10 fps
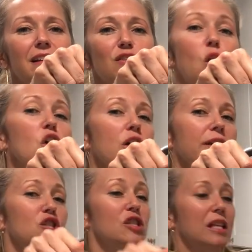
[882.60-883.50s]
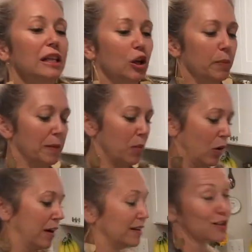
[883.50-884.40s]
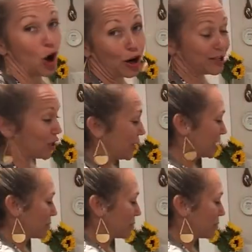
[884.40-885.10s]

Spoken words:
So I'll cook this just a little bit more. It's already starting to